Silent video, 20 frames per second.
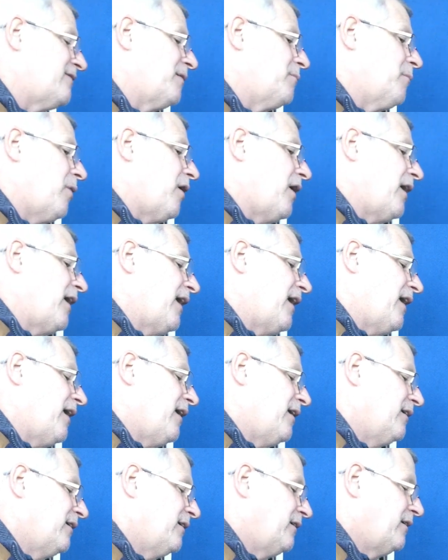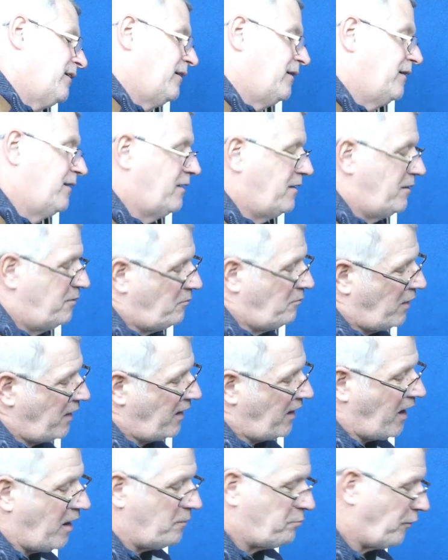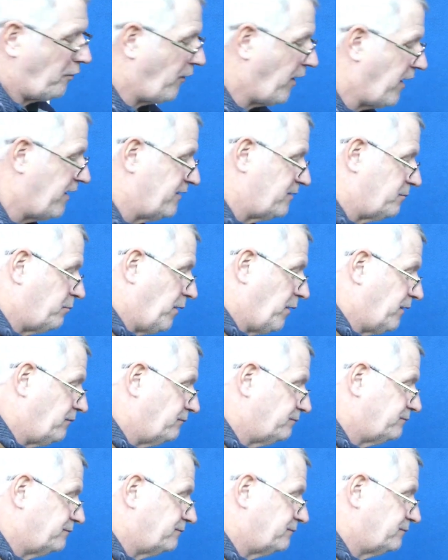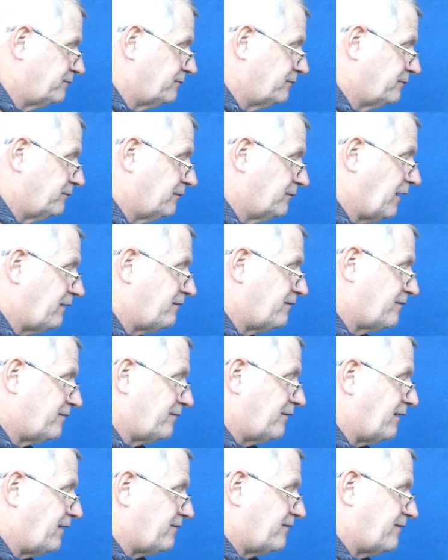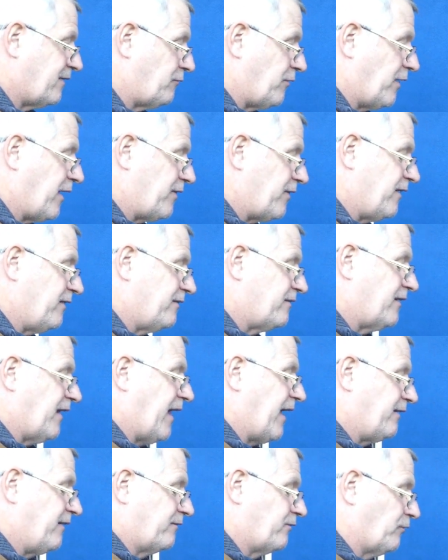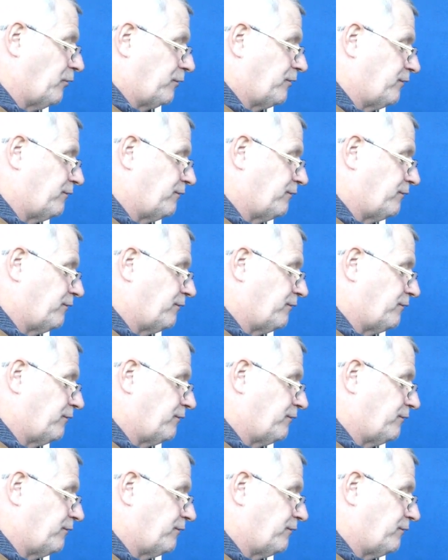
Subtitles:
my my upper end, but let's see if we can get these legs sorted